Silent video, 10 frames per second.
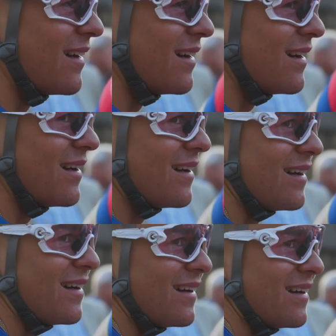
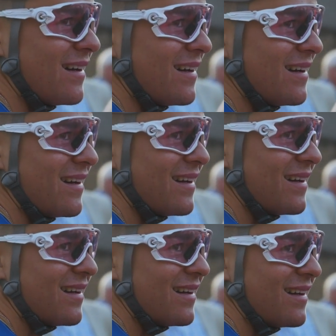
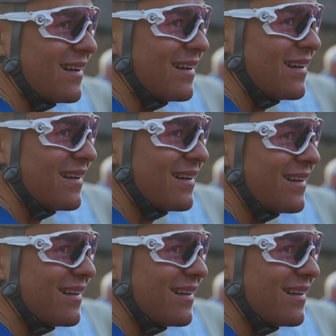(silence)